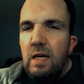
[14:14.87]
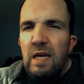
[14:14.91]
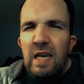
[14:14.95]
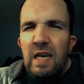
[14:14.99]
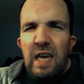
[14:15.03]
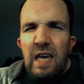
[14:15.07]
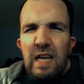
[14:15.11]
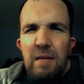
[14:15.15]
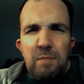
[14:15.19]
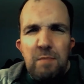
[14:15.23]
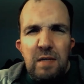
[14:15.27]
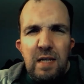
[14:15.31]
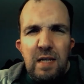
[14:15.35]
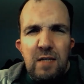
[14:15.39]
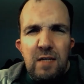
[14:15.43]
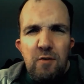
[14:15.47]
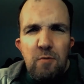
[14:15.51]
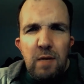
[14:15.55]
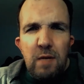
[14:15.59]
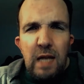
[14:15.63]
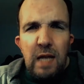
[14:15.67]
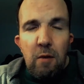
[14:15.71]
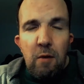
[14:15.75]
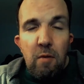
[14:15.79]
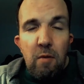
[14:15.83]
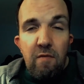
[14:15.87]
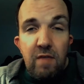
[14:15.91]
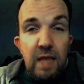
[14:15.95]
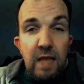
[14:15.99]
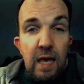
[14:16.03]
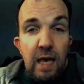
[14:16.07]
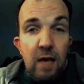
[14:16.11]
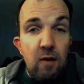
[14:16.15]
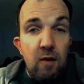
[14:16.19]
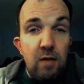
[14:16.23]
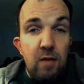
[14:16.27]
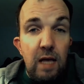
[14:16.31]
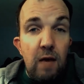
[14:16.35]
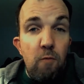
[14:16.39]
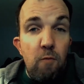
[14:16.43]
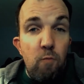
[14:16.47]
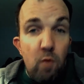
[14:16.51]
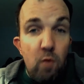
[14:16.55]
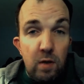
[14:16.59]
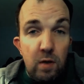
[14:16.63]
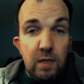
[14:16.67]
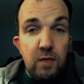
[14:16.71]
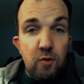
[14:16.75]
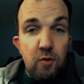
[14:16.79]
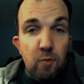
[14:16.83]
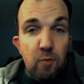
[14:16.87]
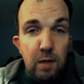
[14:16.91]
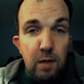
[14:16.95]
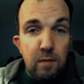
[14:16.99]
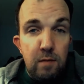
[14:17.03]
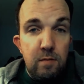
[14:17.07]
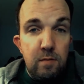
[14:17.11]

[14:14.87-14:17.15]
And I'm going to do it however the hell I want to do it.